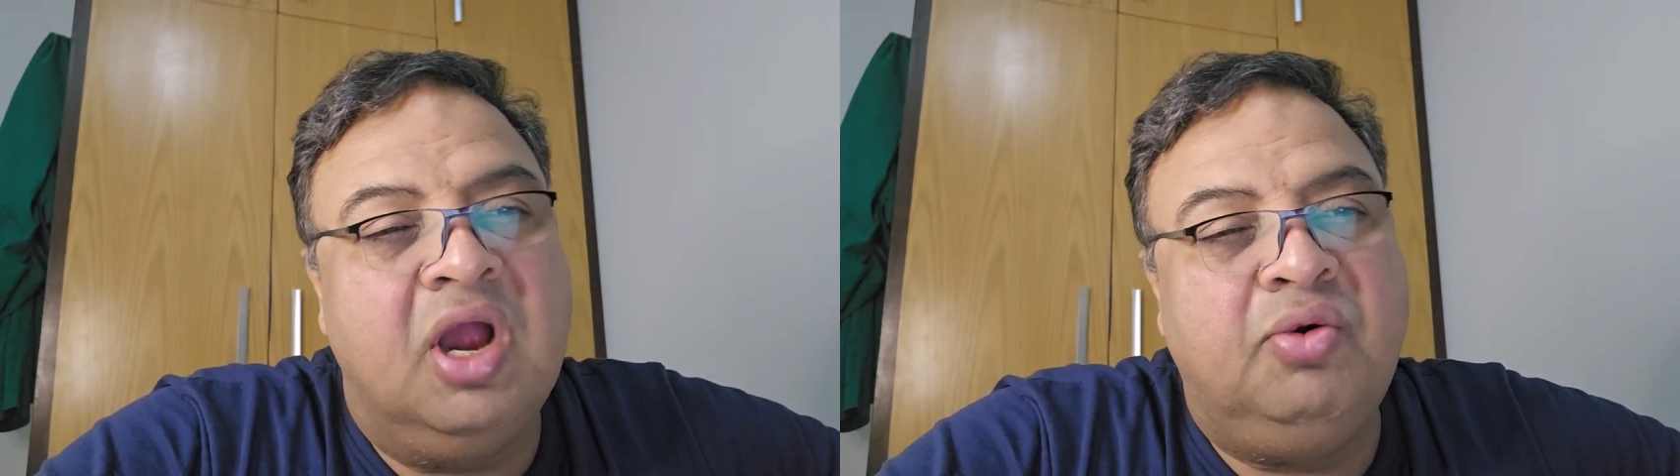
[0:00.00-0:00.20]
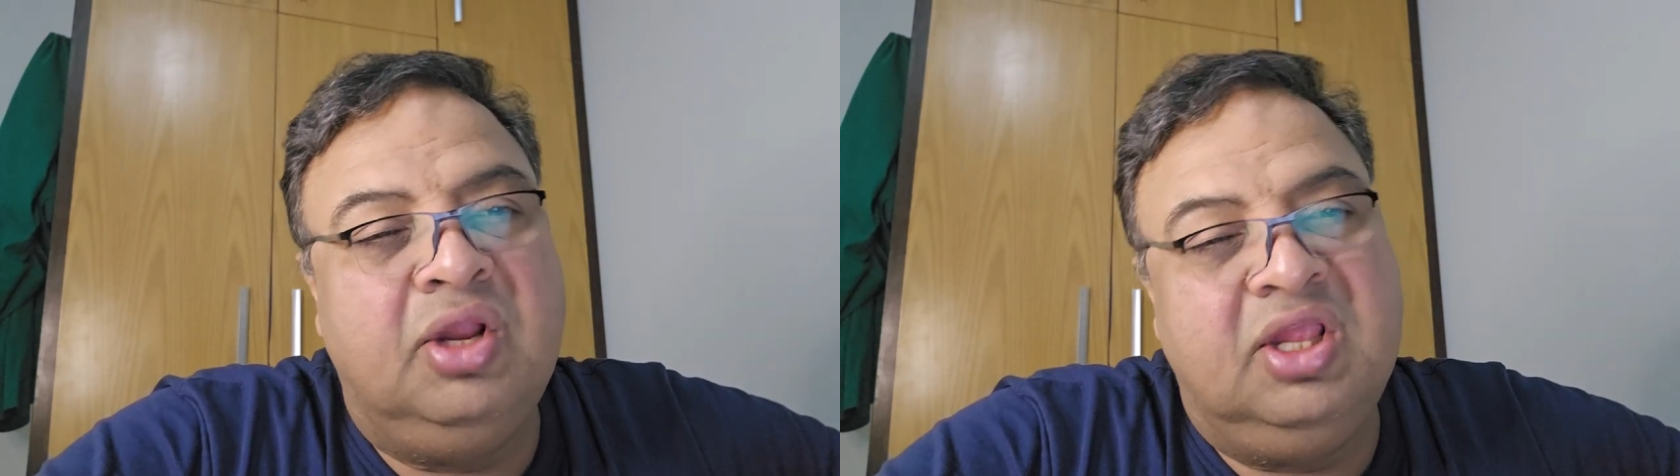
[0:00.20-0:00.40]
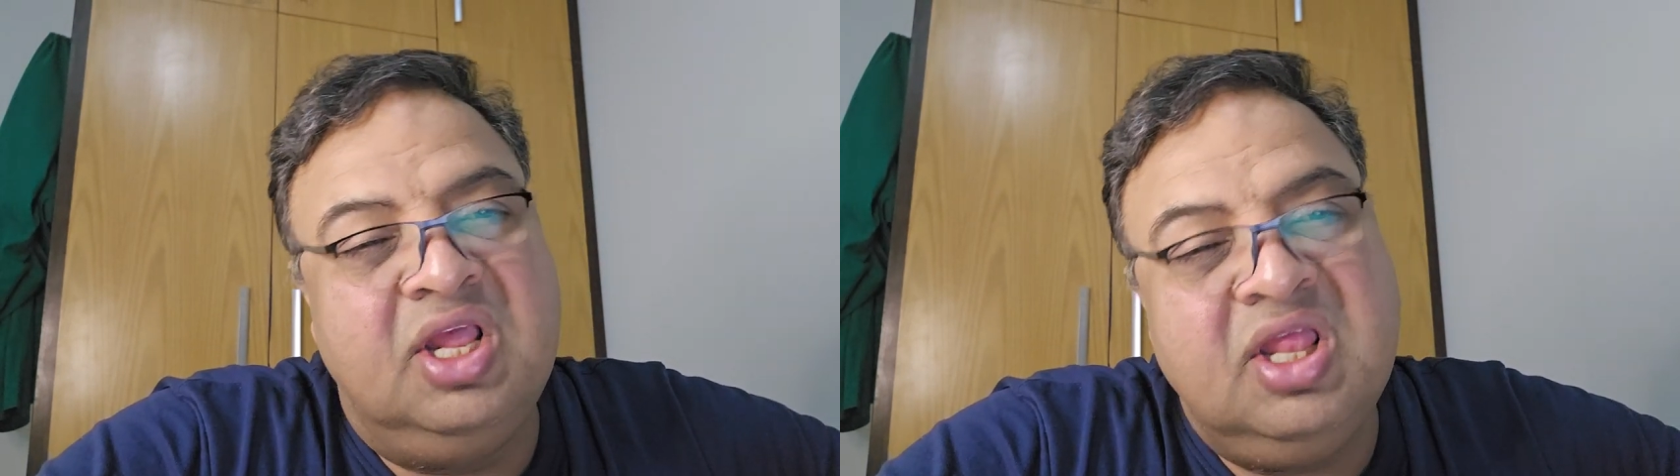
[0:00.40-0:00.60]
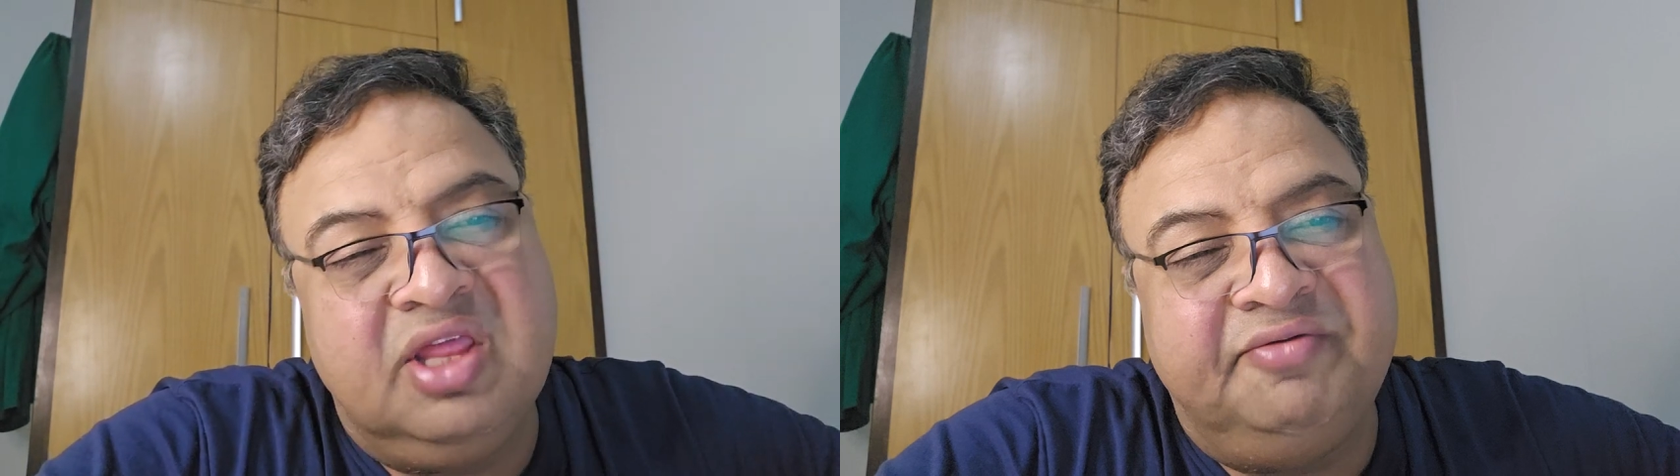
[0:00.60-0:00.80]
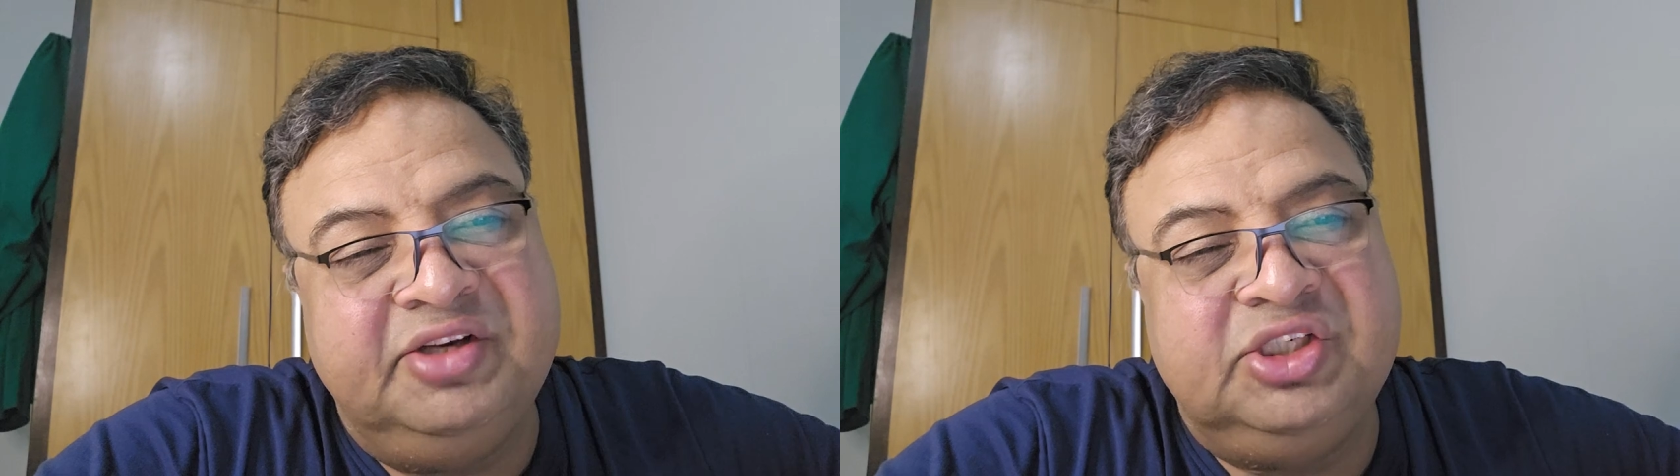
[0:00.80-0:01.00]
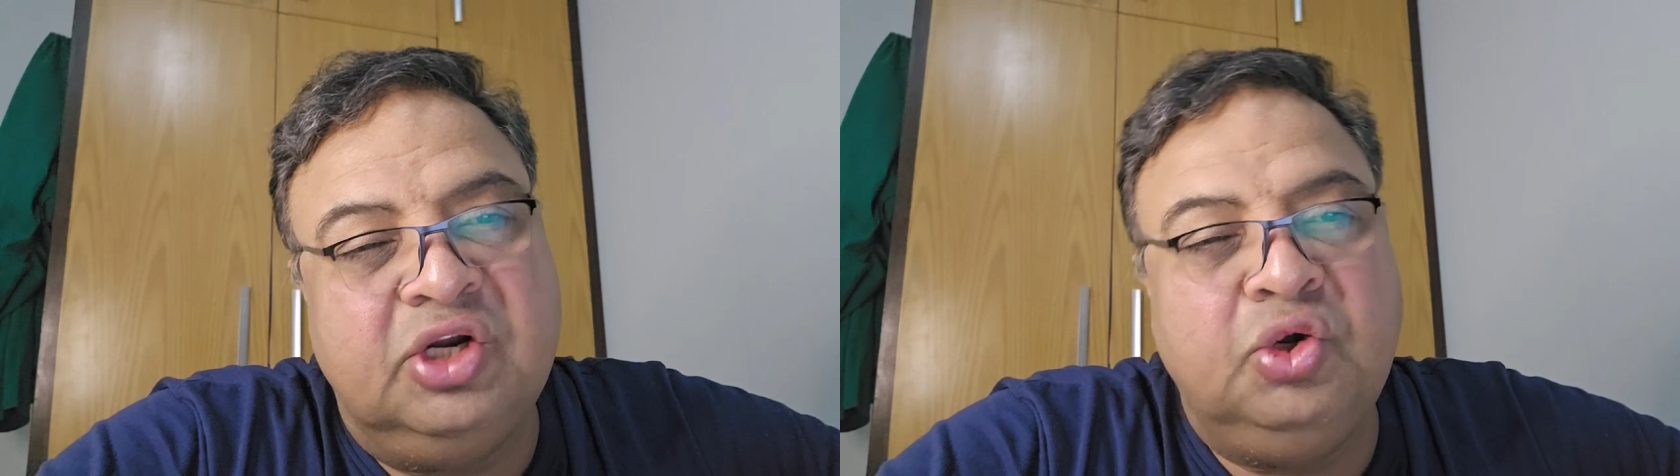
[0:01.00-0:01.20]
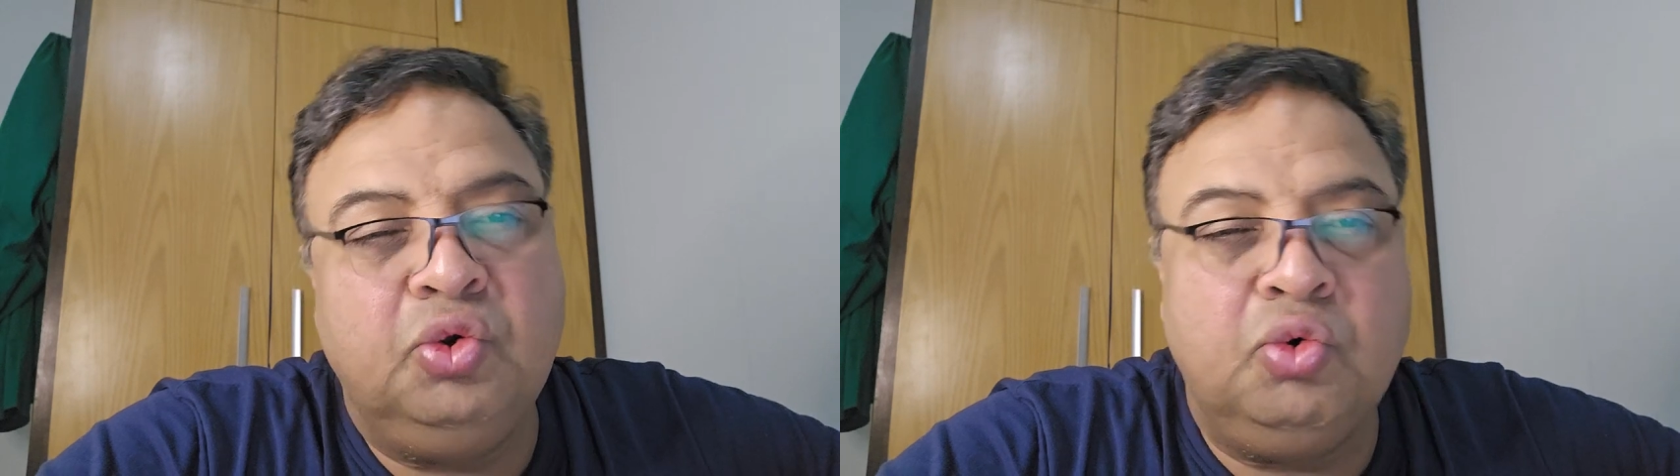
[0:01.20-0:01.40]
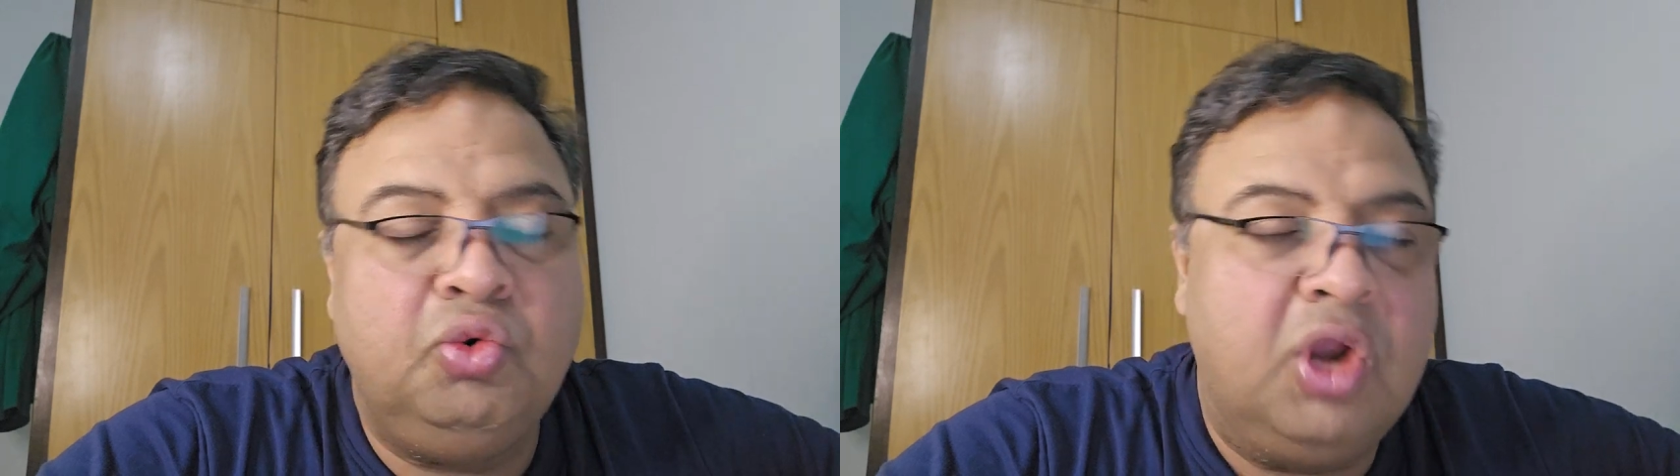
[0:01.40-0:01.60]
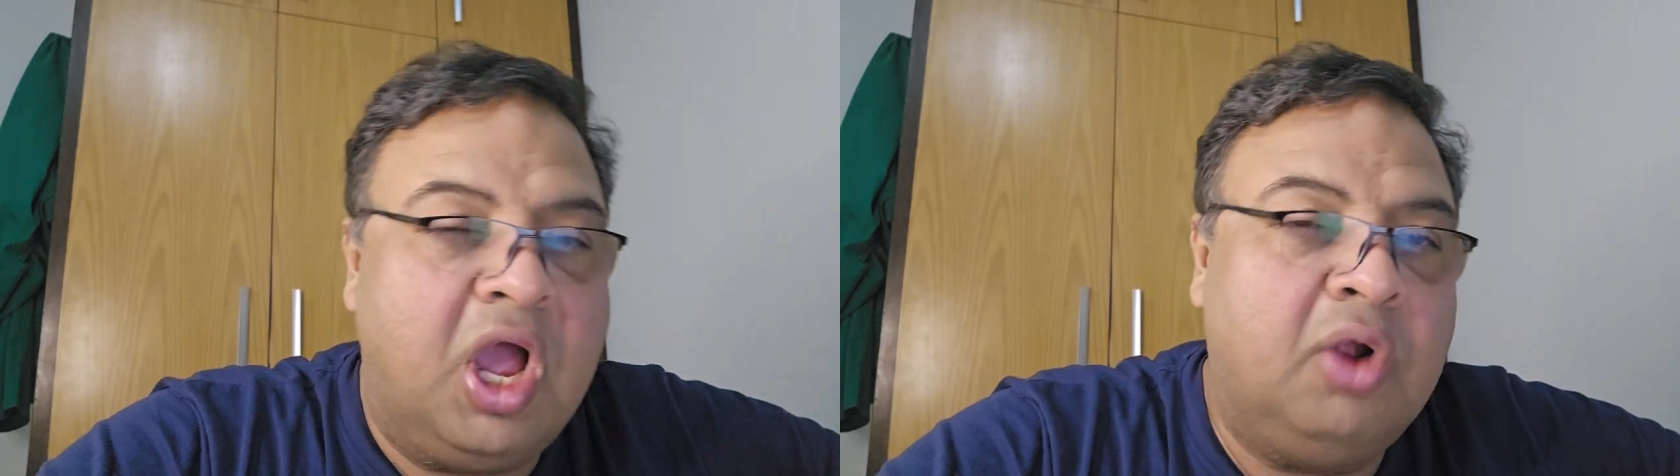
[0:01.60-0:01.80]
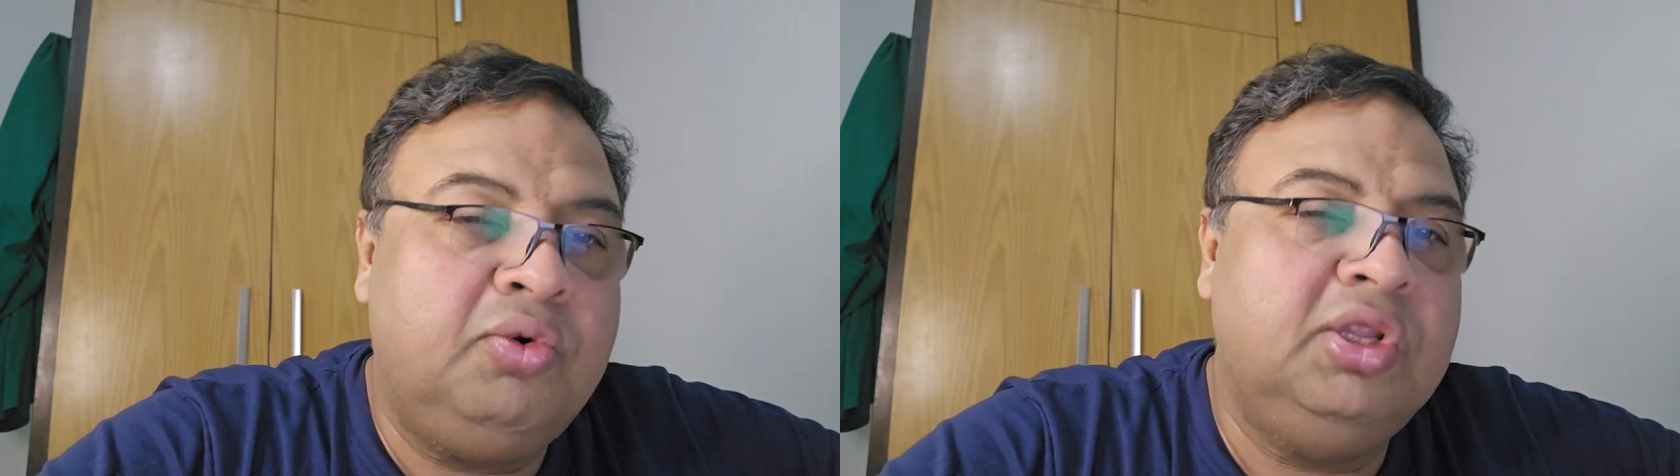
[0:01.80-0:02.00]
count is insufficient to rule
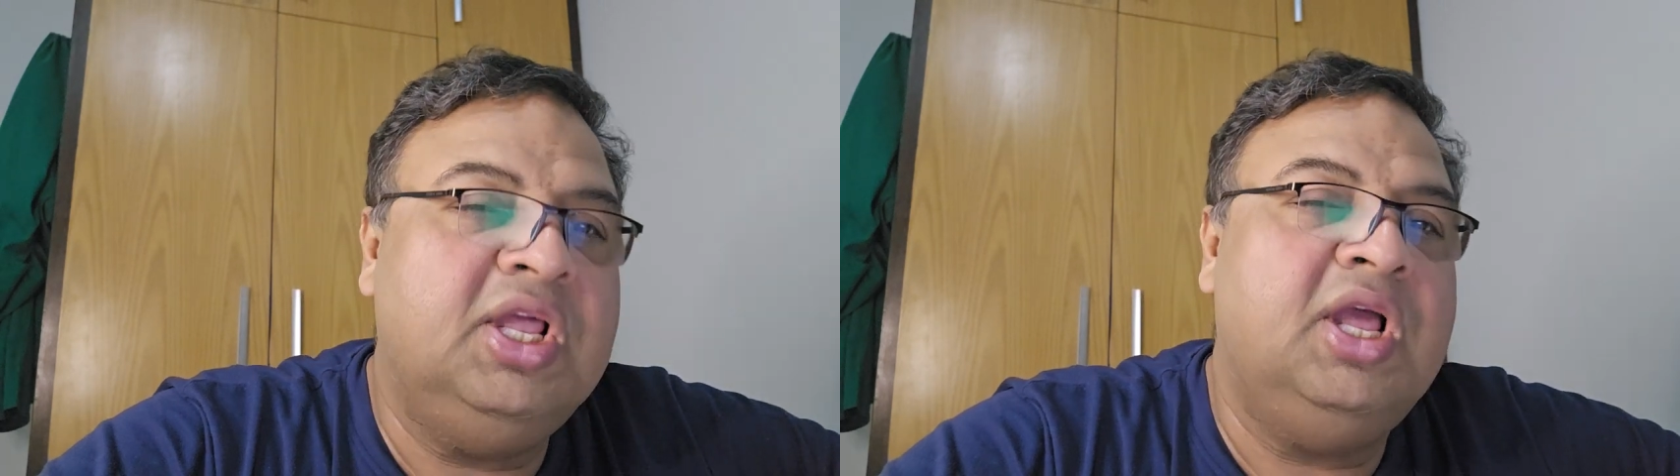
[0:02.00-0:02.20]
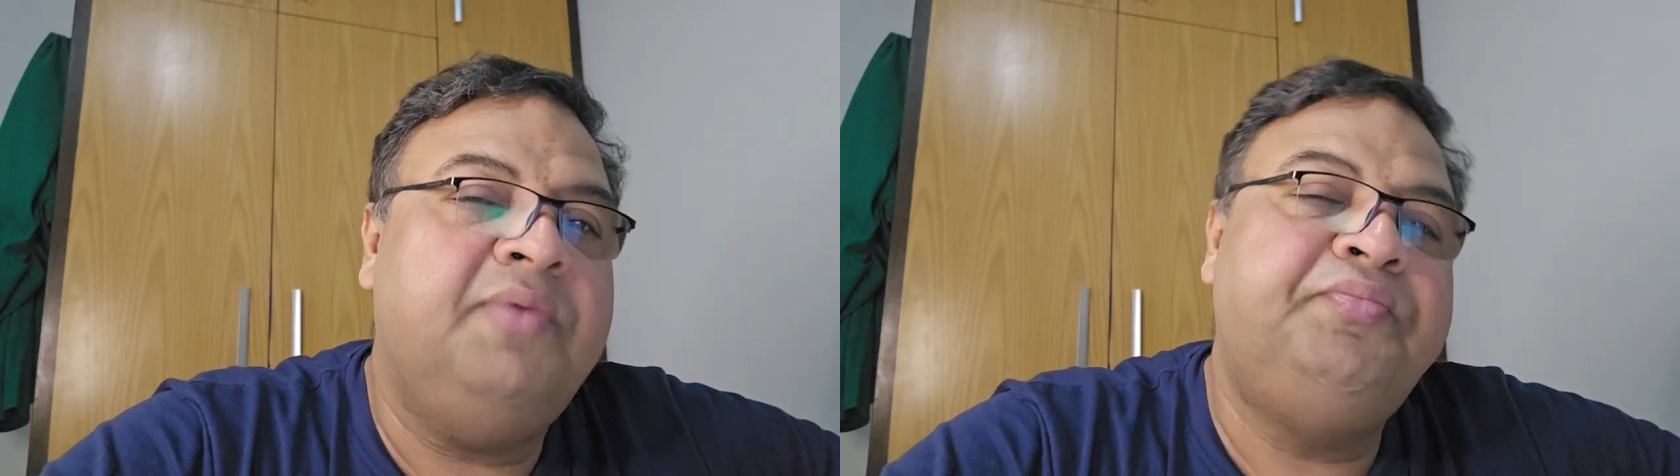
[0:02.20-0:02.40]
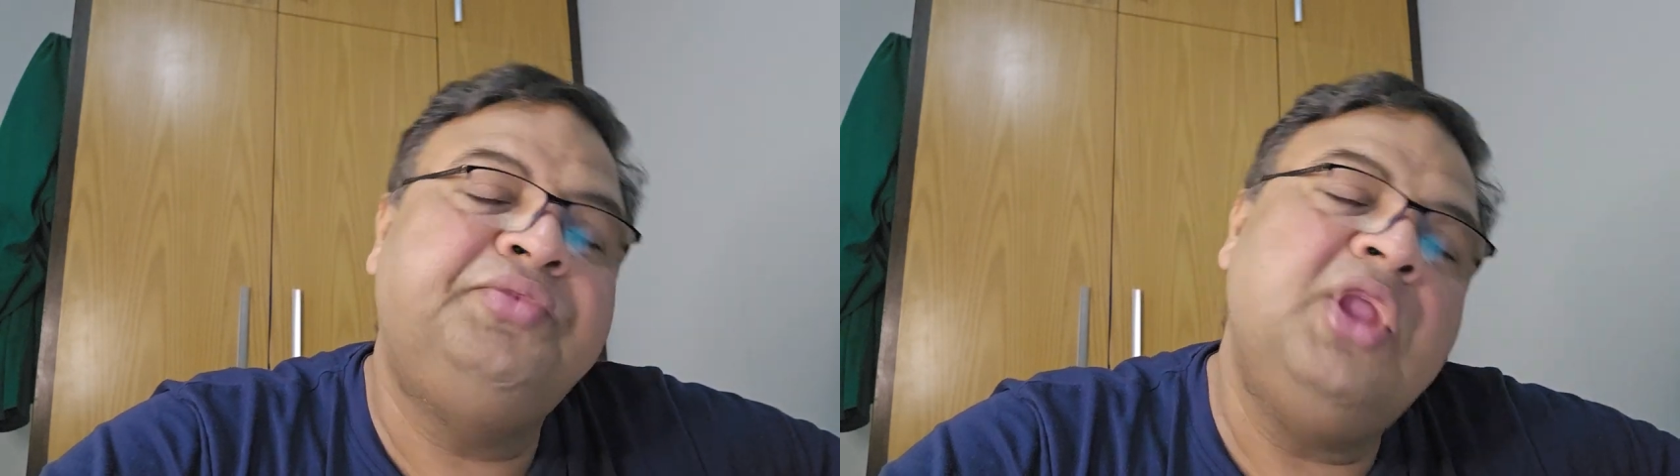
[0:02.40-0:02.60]
out the